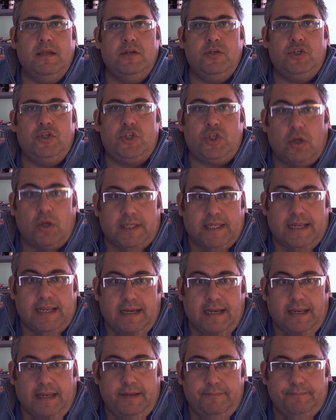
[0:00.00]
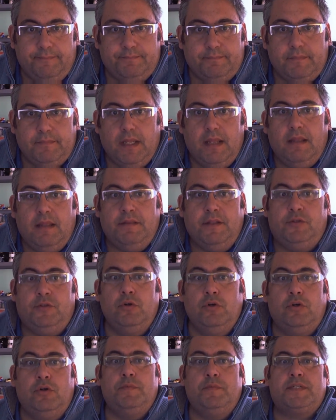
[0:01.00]
Shockingly, the
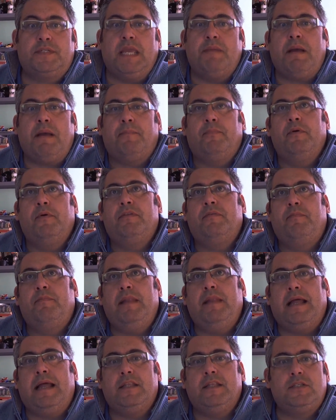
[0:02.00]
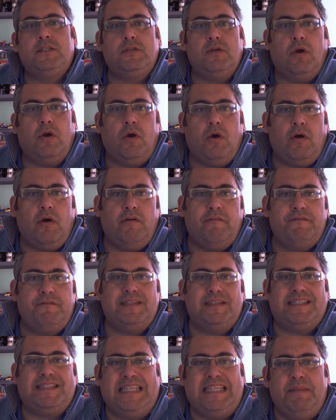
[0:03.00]
two groups came up with plans of
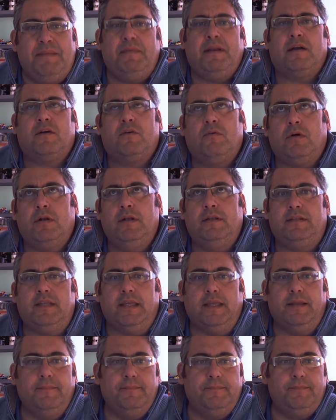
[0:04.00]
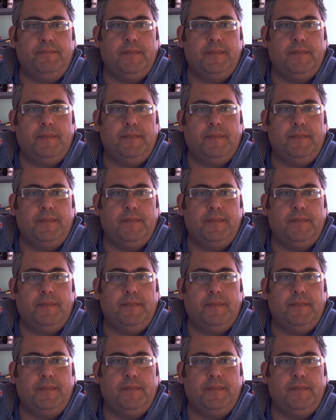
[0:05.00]
similar quality,